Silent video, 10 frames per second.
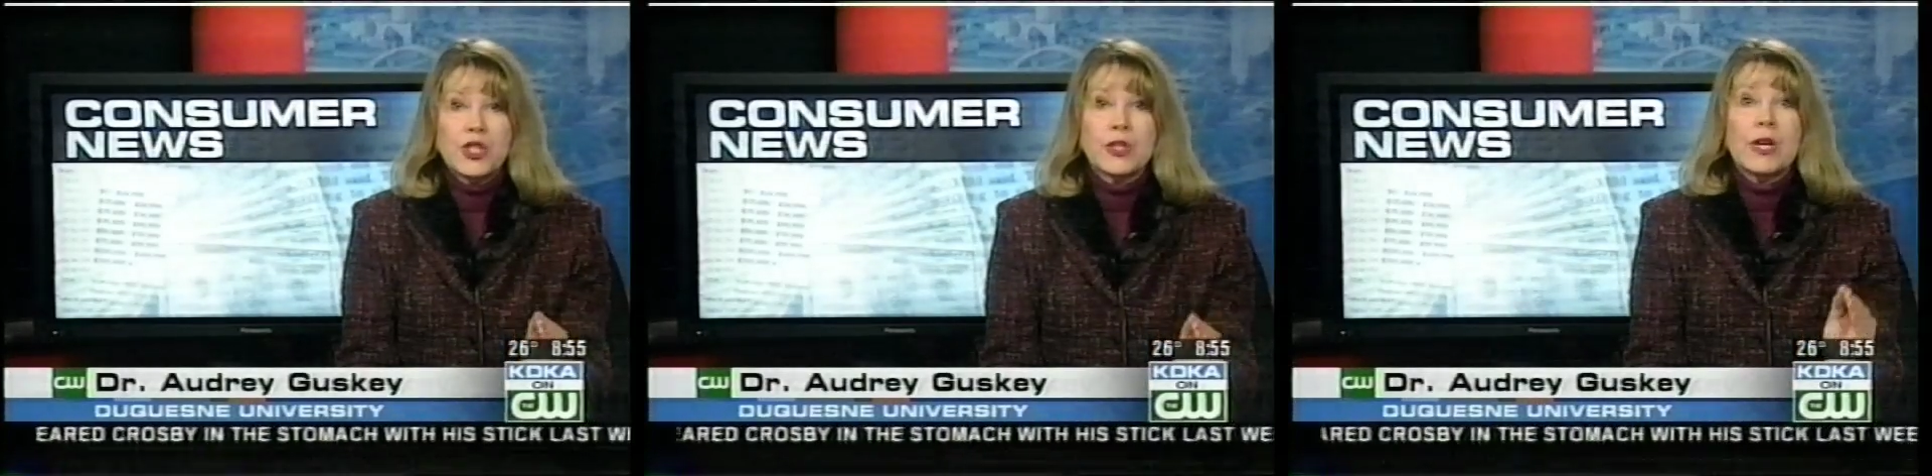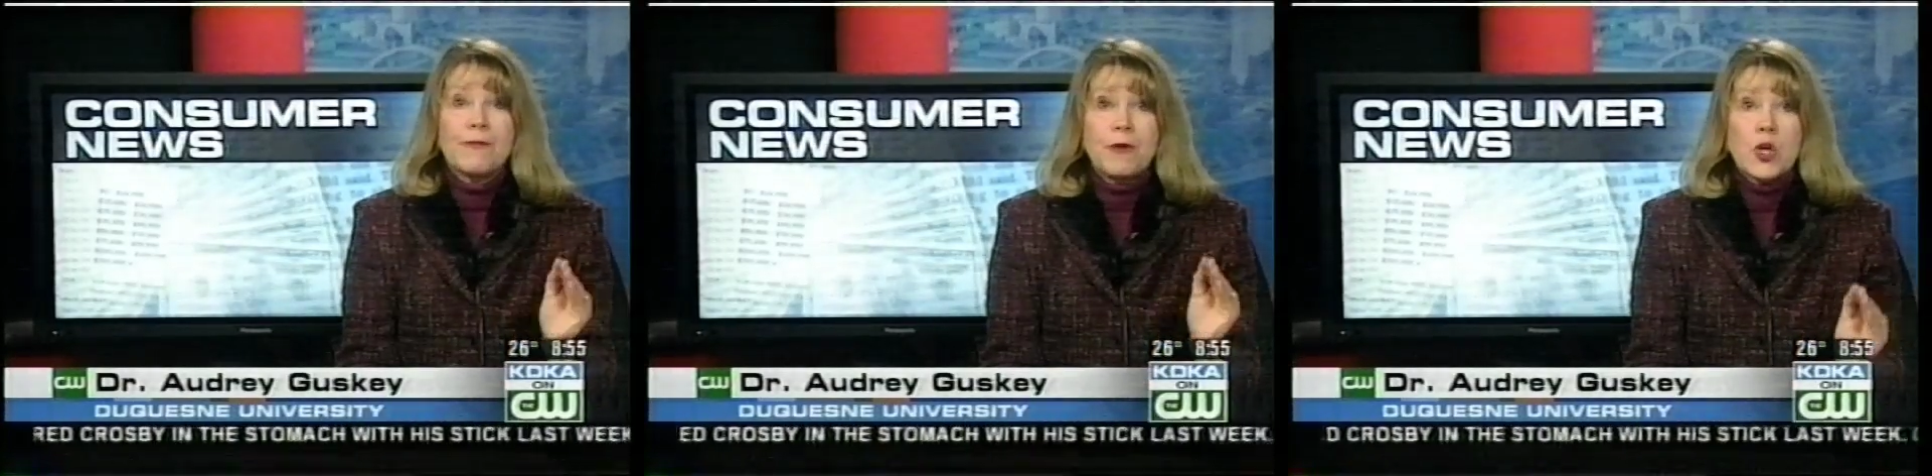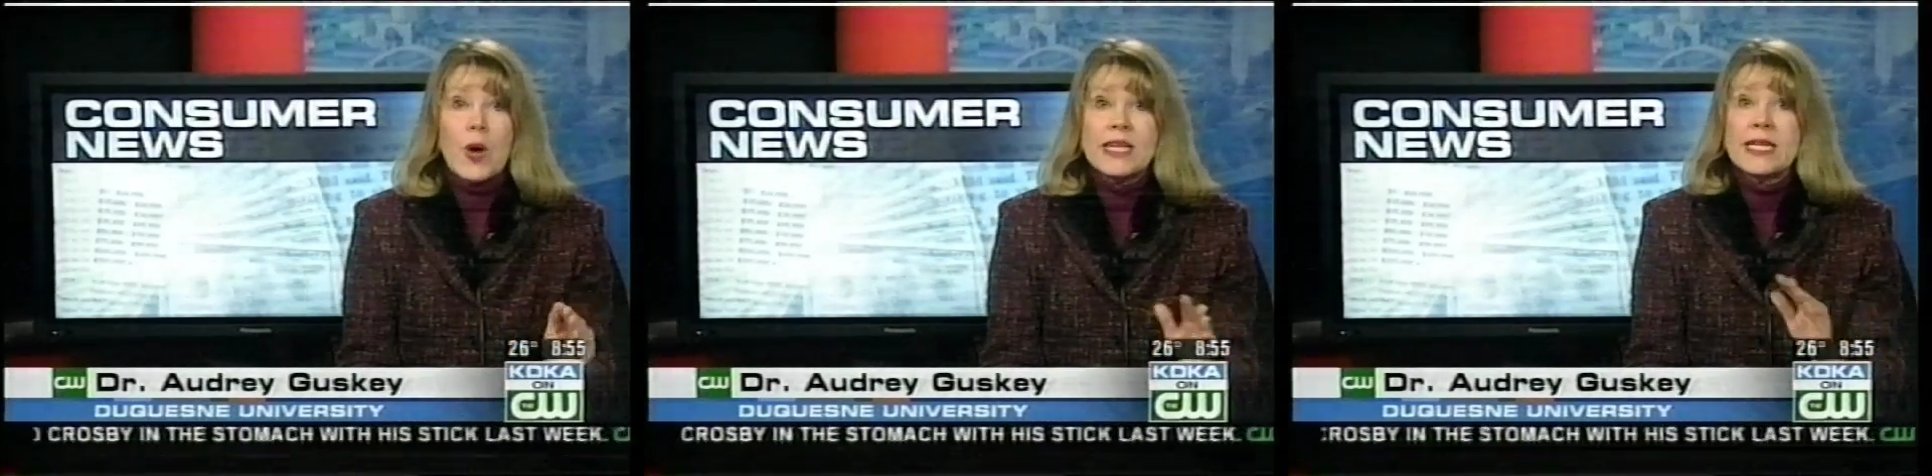sure you have
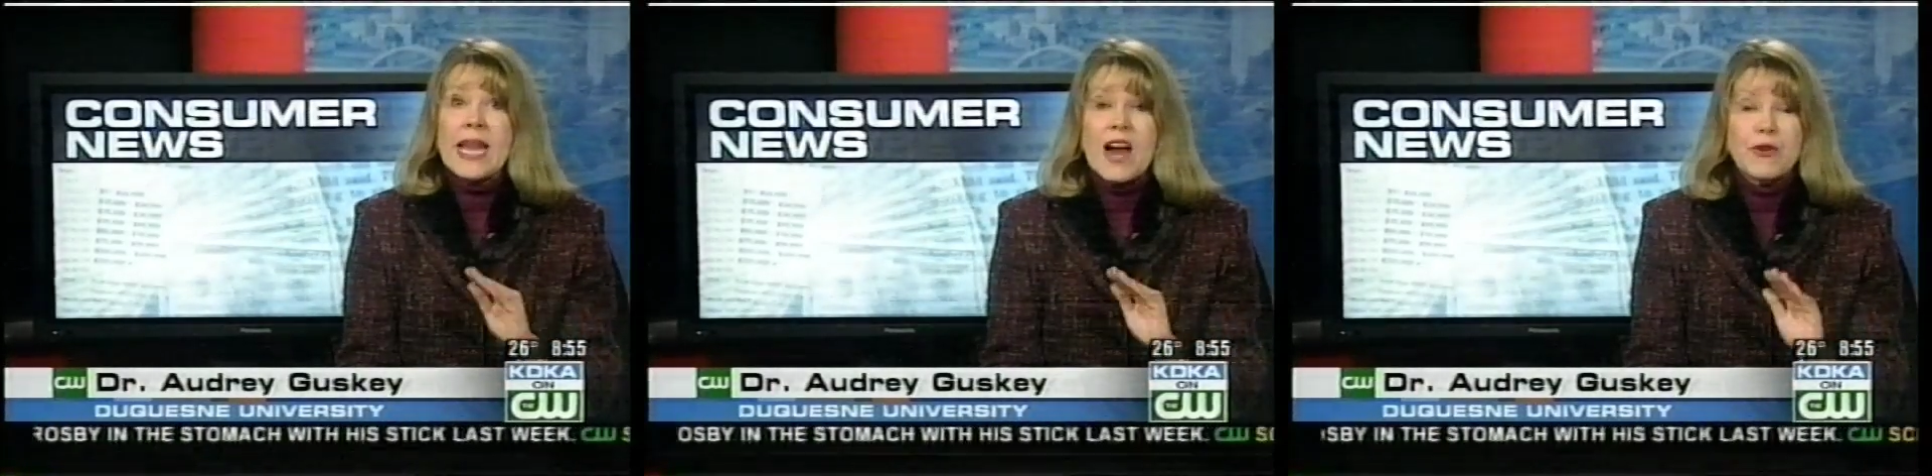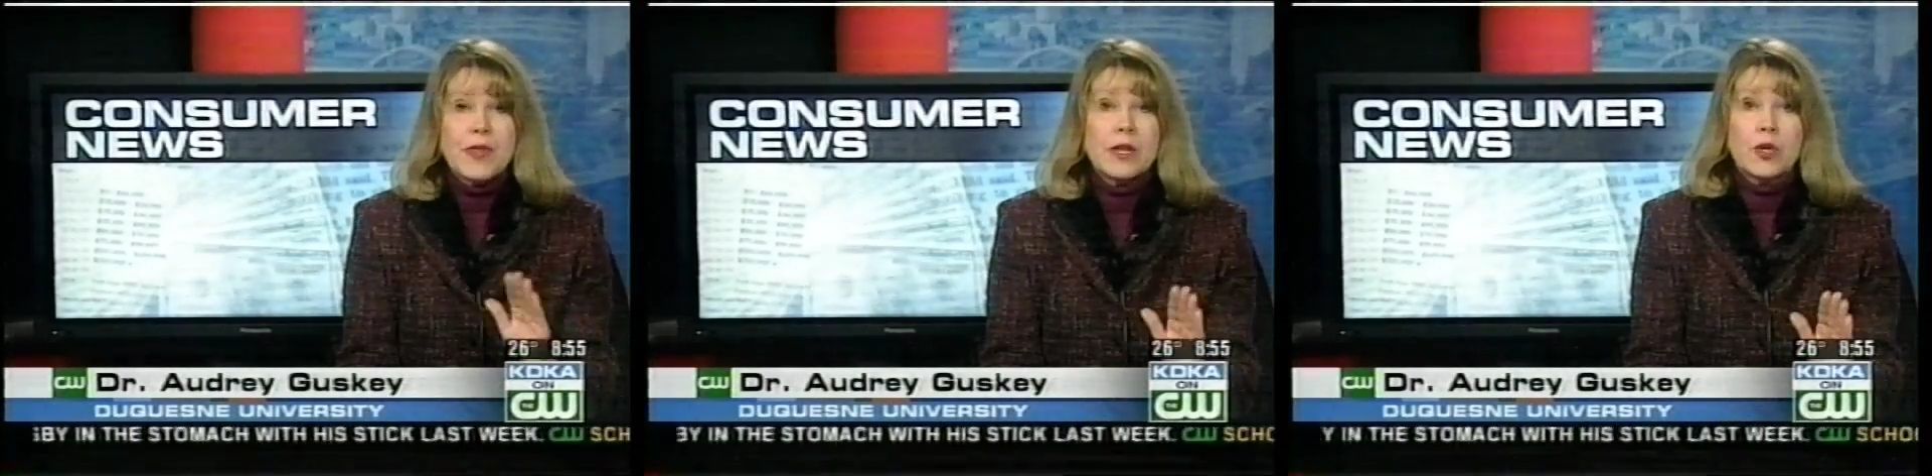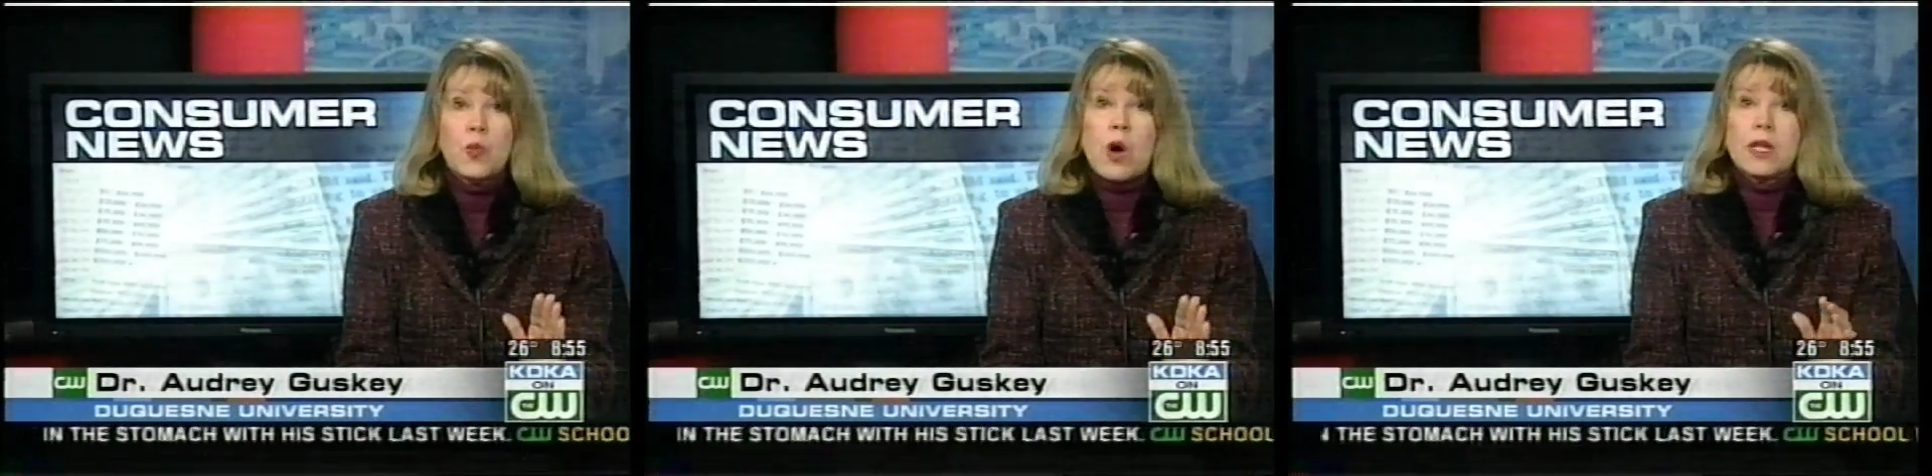photo ID'd everything in
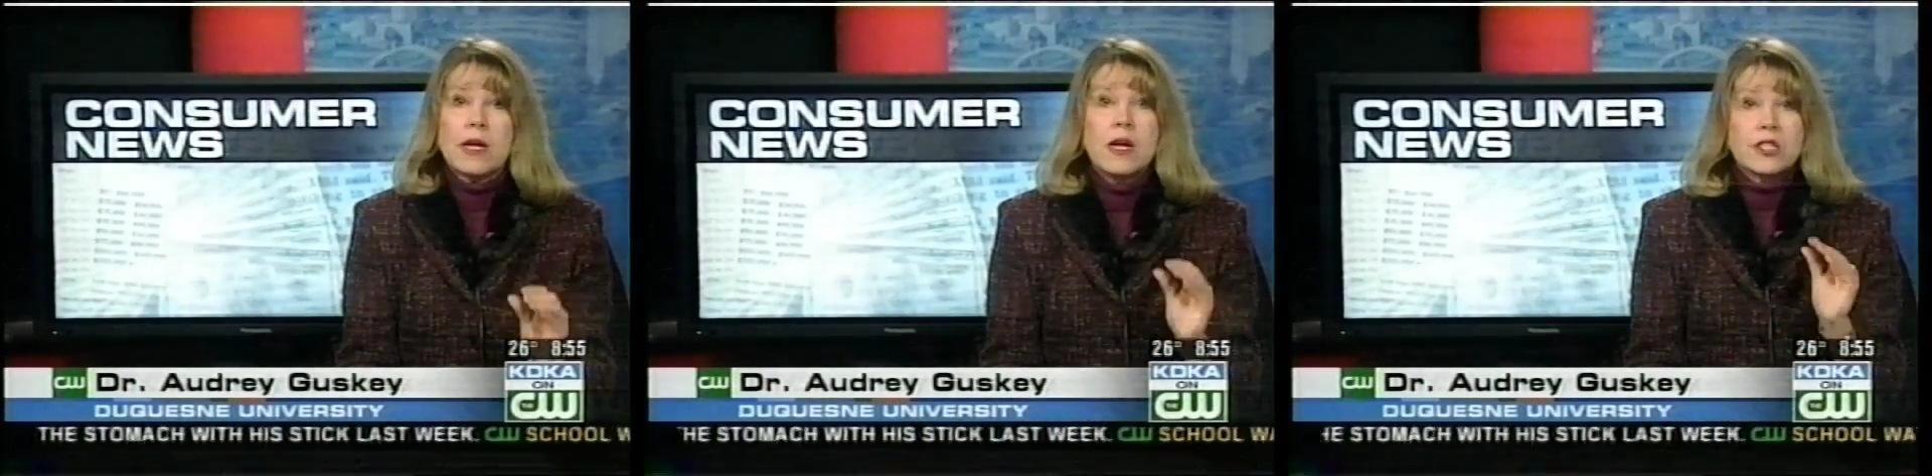your wallet